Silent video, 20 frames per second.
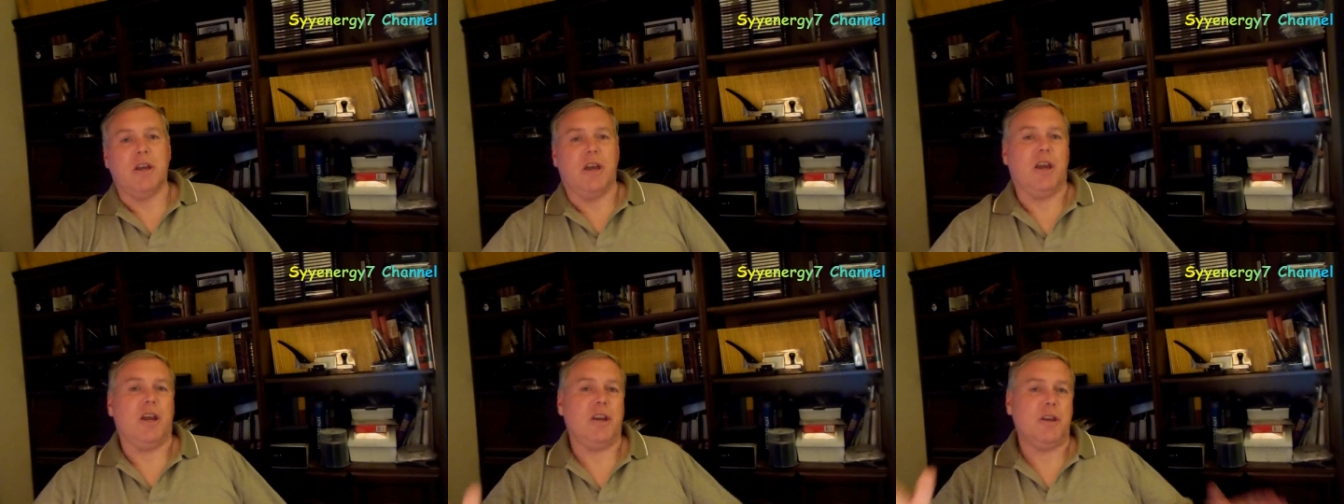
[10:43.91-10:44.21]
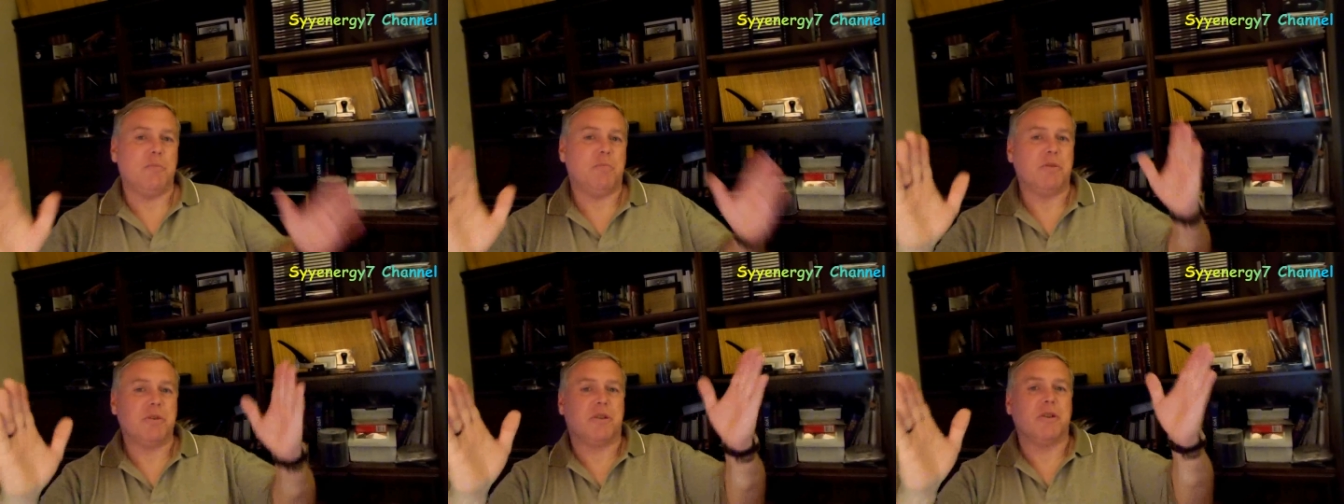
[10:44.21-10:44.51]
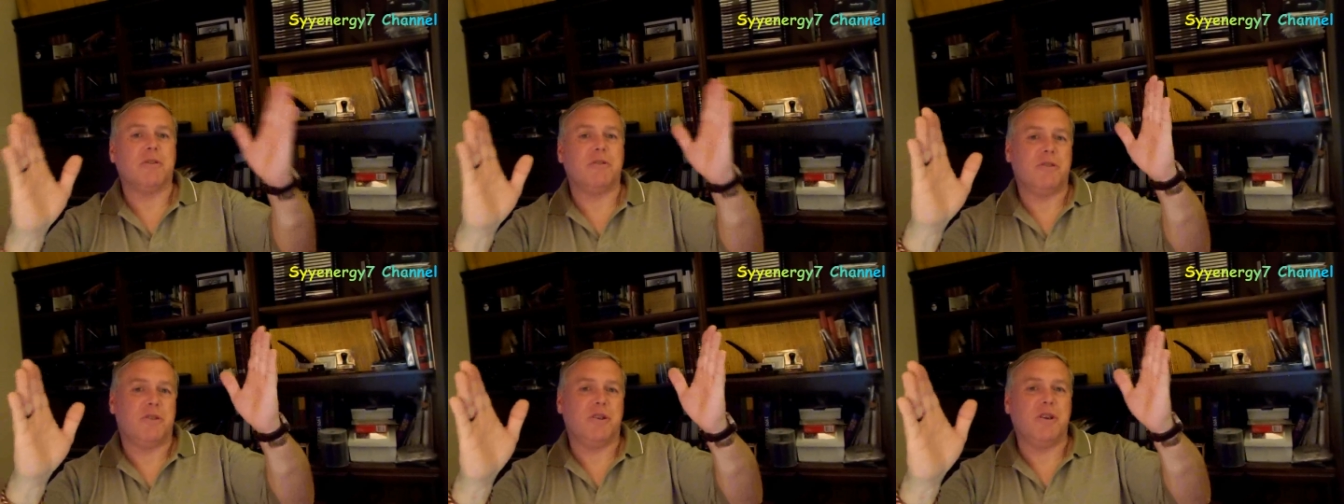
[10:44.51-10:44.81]
and you put
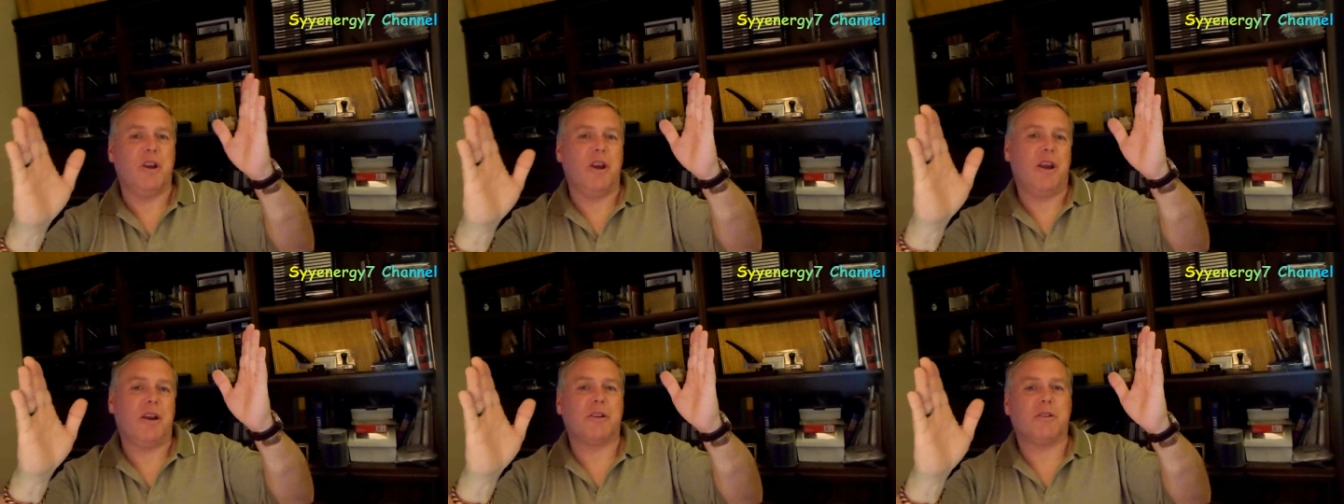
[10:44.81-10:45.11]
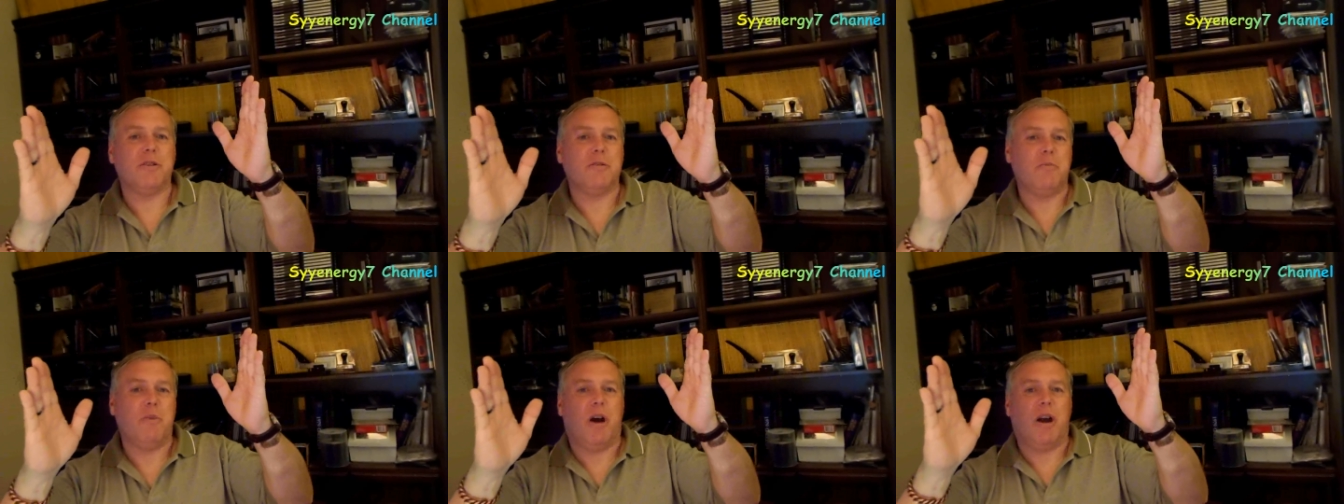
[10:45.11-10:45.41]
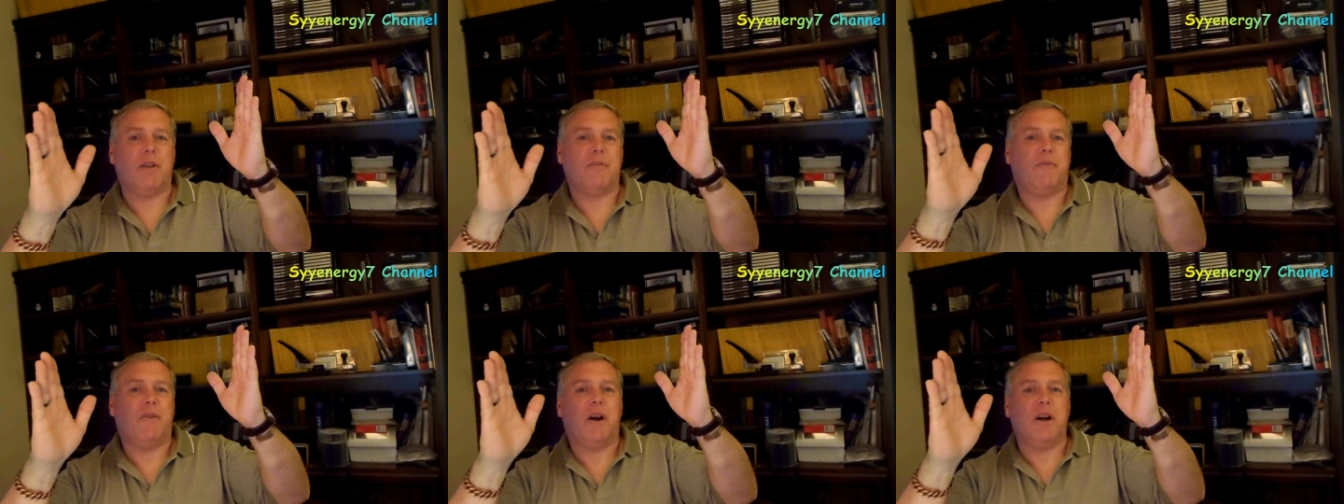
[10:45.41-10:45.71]
the genetically
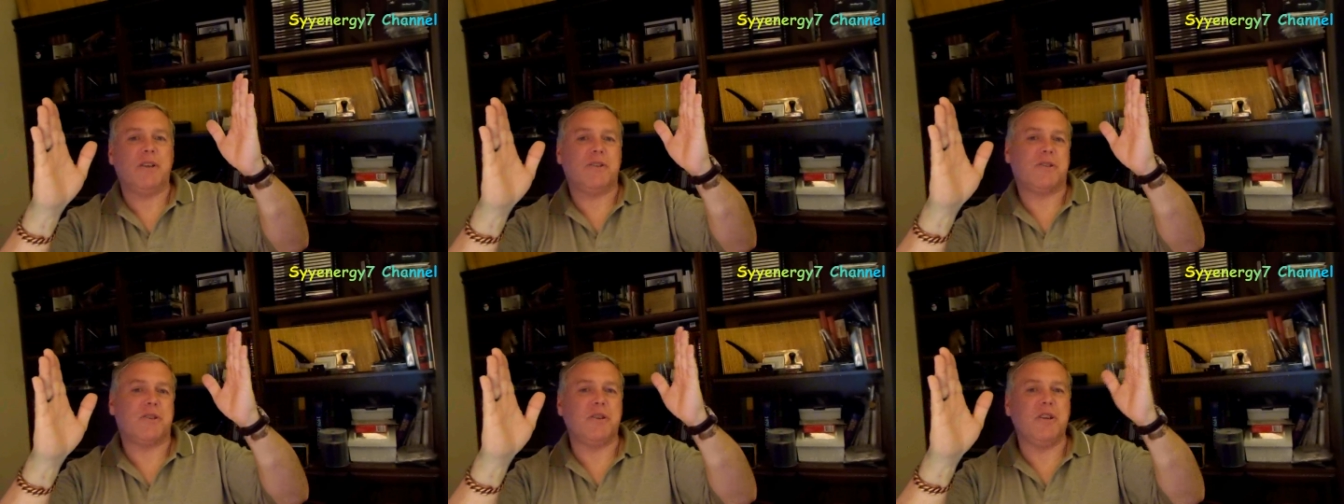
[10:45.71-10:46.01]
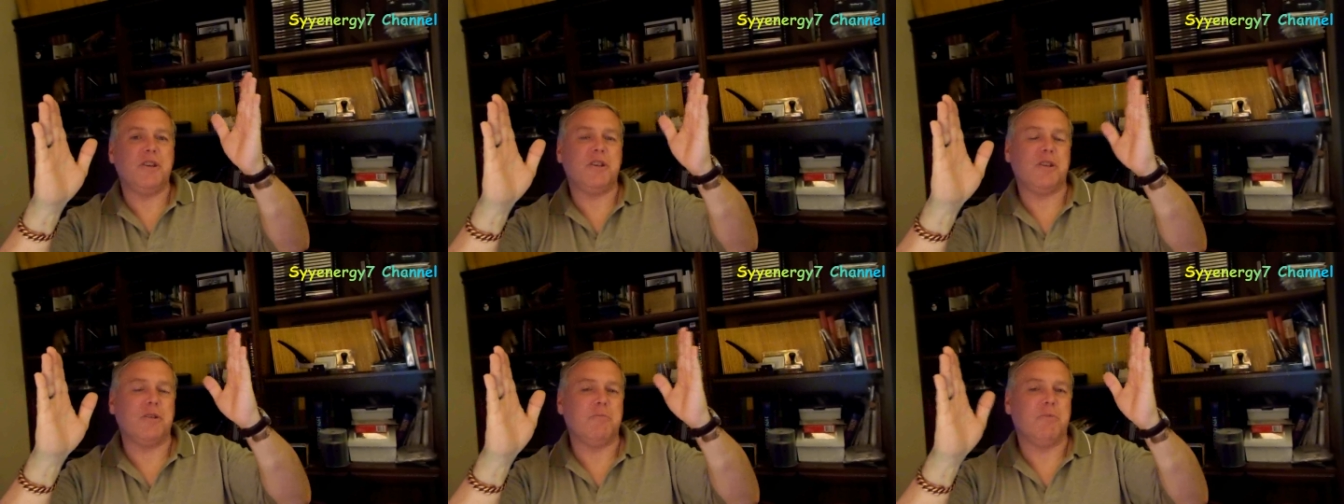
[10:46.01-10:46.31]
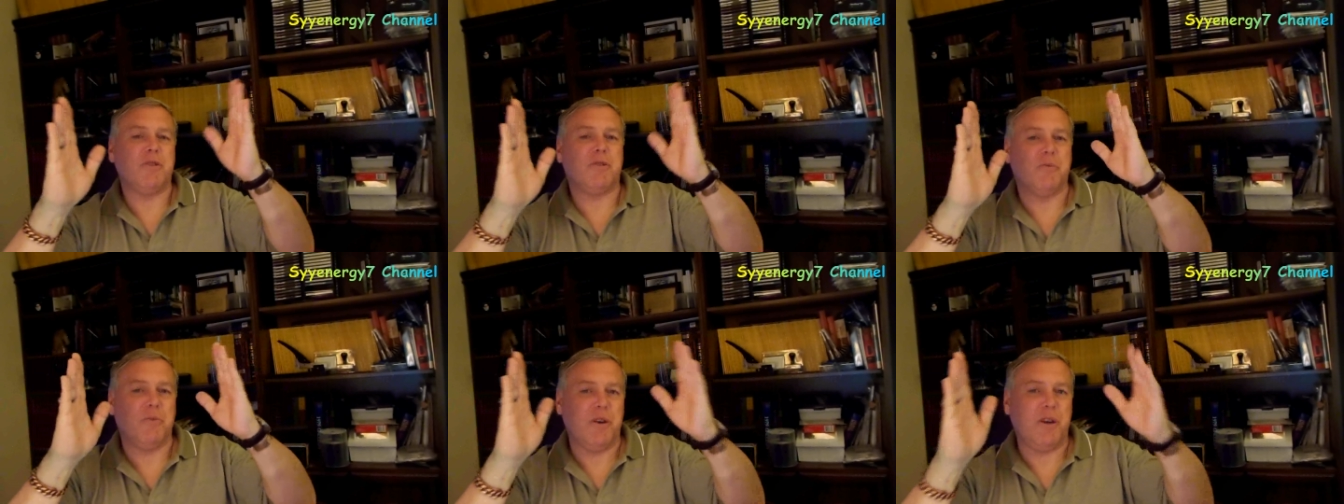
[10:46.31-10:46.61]
modified seeds in
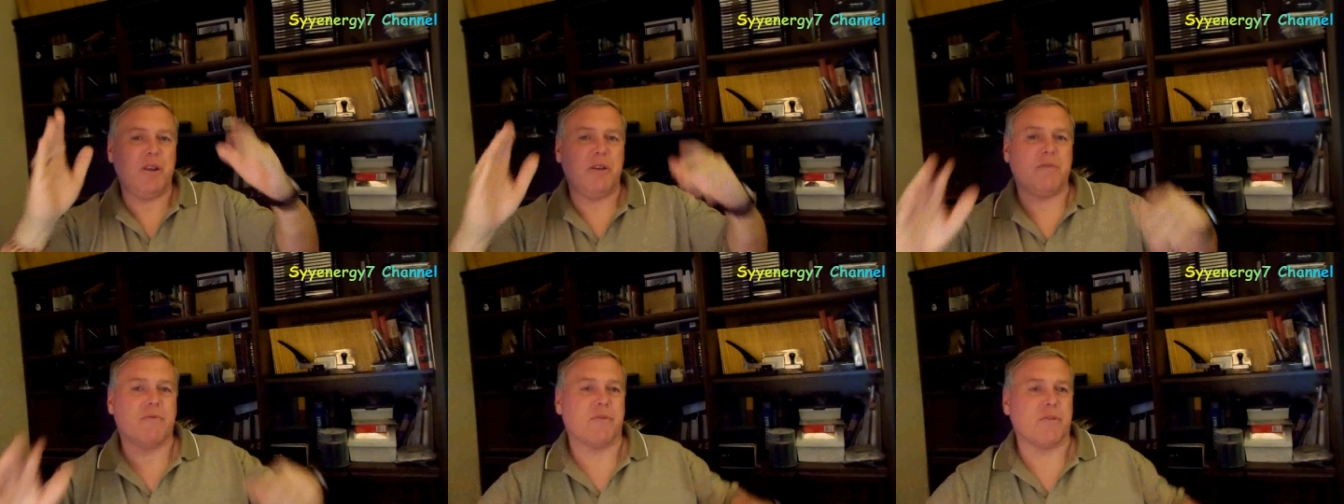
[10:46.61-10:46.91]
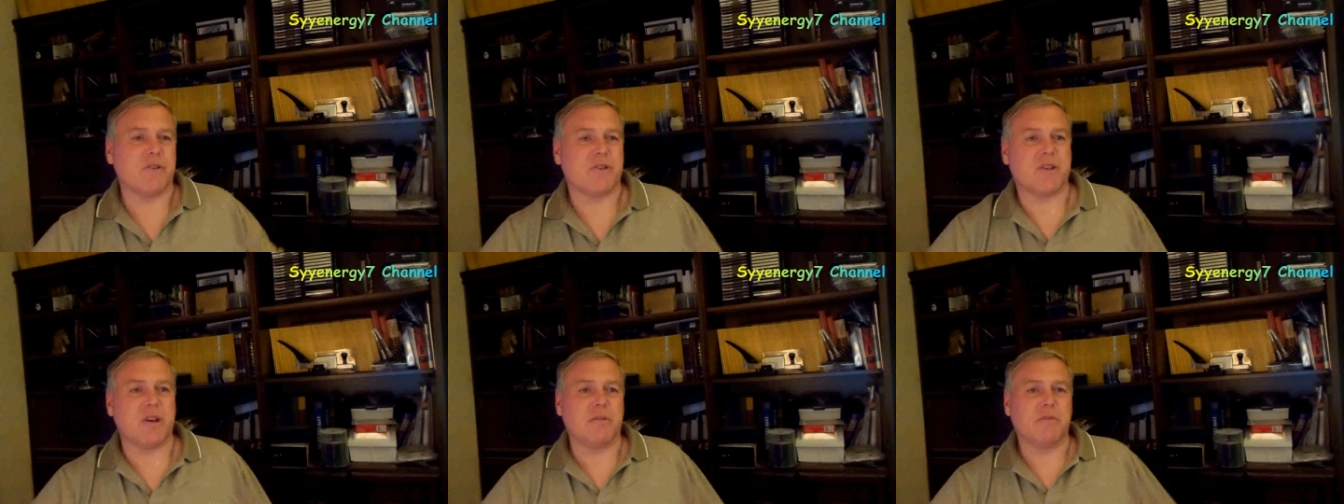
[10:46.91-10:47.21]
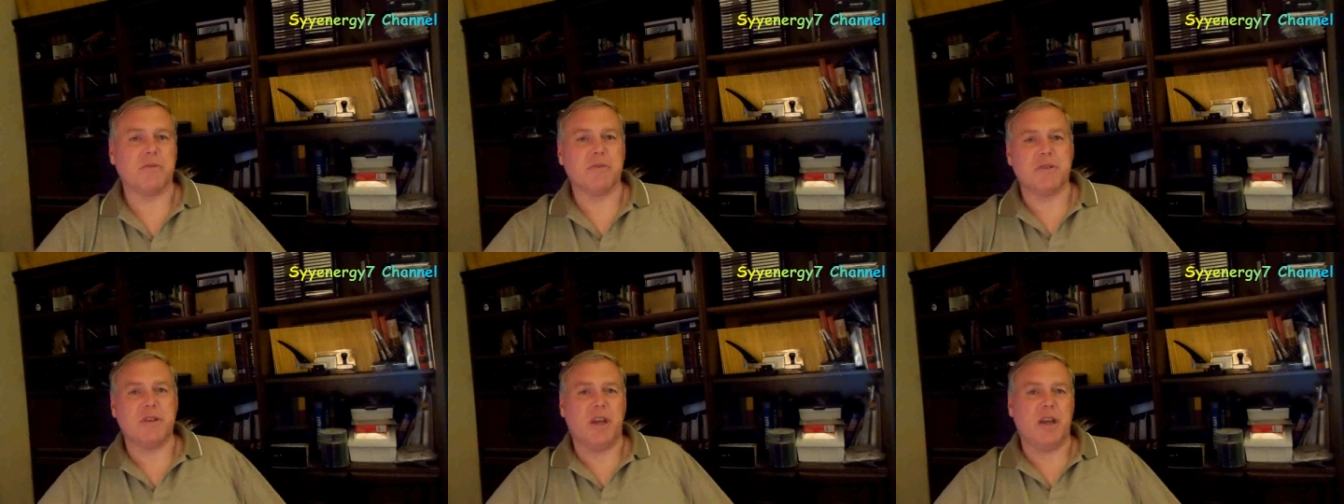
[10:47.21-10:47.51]
between it for
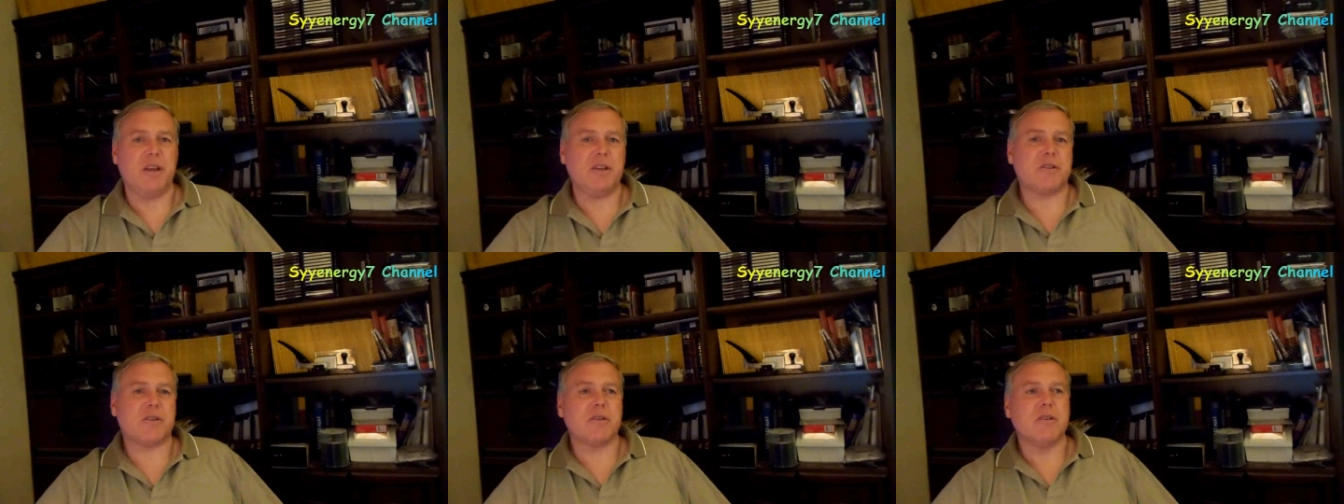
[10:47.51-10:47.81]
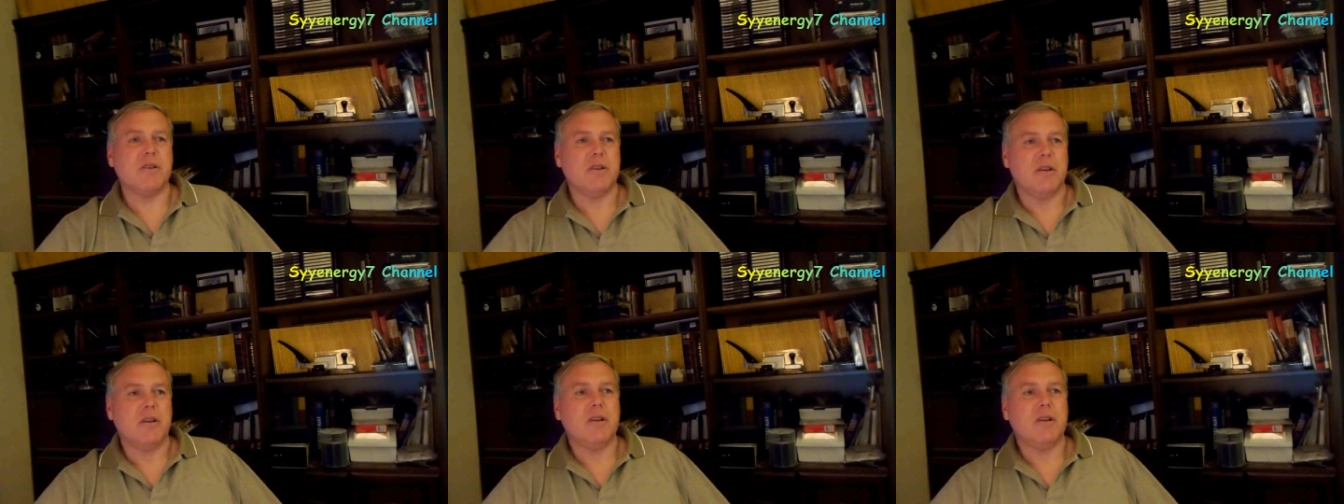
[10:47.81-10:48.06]
several days,